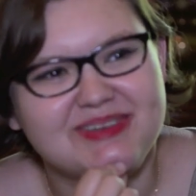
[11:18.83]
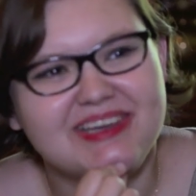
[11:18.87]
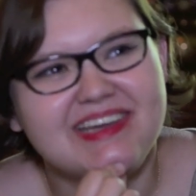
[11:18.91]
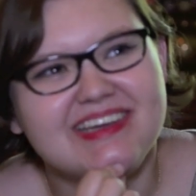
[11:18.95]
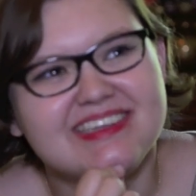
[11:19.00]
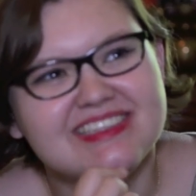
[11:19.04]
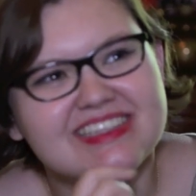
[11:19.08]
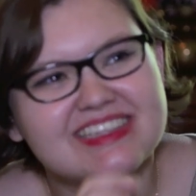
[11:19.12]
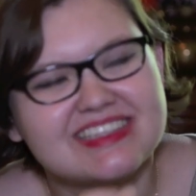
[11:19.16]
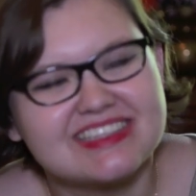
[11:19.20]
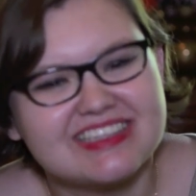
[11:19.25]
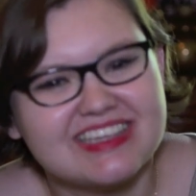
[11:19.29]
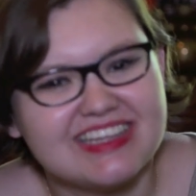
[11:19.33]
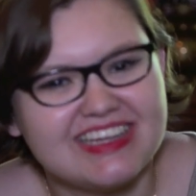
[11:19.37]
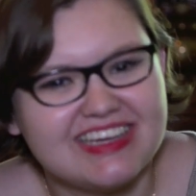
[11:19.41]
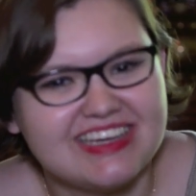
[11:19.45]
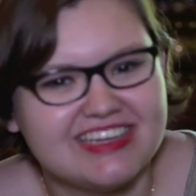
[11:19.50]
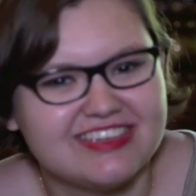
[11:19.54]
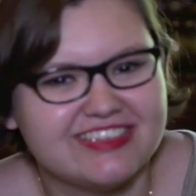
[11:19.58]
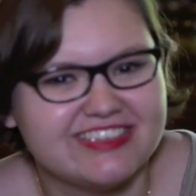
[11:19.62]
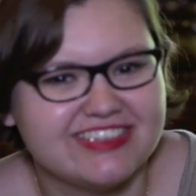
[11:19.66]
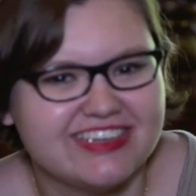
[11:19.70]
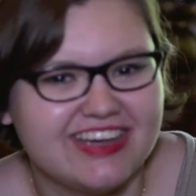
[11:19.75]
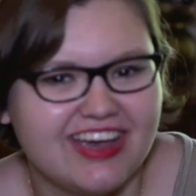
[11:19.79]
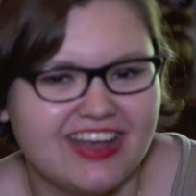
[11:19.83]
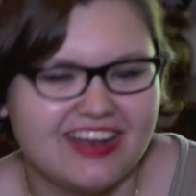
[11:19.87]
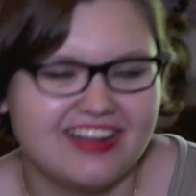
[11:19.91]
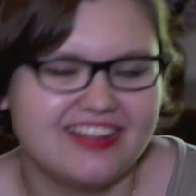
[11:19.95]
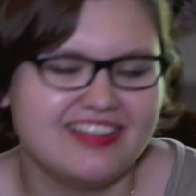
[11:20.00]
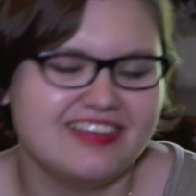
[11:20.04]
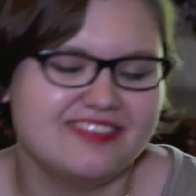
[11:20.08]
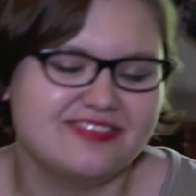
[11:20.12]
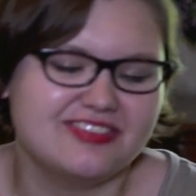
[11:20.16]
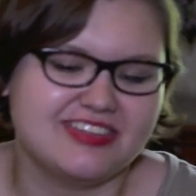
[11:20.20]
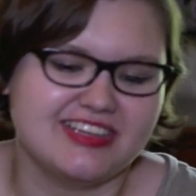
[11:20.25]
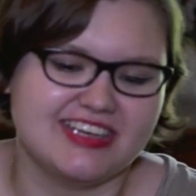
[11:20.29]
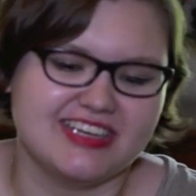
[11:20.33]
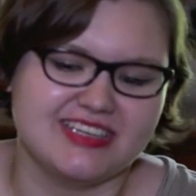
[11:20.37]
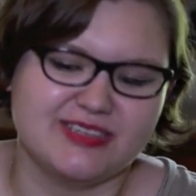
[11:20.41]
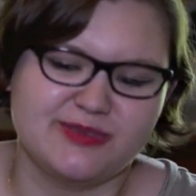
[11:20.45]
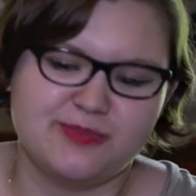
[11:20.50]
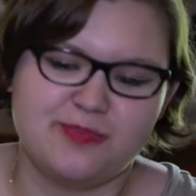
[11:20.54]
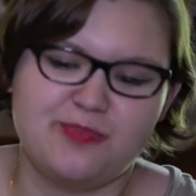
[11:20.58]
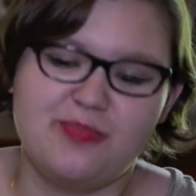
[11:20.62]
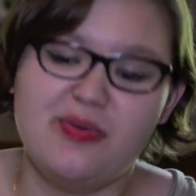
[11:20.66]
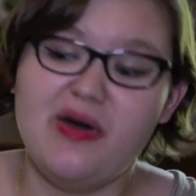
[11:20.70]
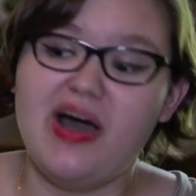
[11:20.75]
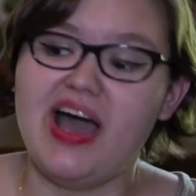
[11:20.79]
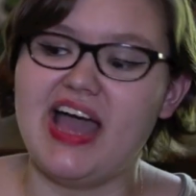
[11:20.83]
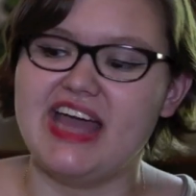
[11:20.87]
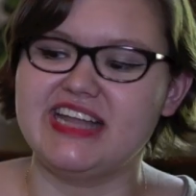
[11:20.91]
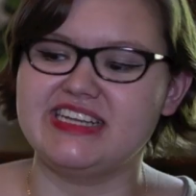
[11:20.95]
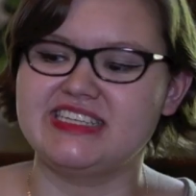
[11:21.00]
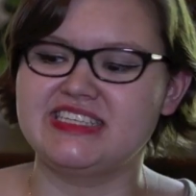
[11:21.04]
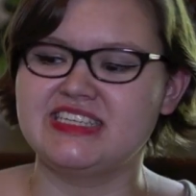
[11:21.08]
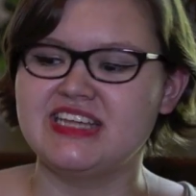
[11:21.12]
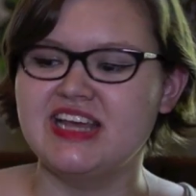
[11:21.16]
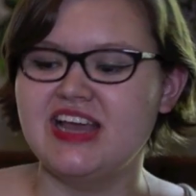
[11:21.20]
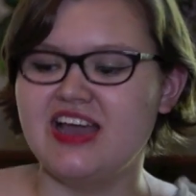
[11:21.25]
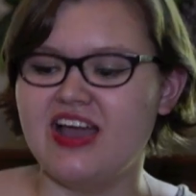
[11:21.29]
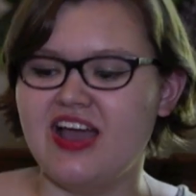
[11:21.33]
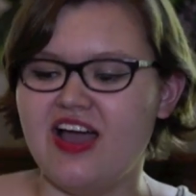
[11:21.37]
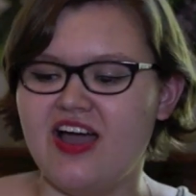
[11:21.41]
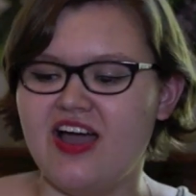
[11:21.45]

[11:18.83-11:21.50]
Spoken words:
because it's Clace, you gotta love Clace. But,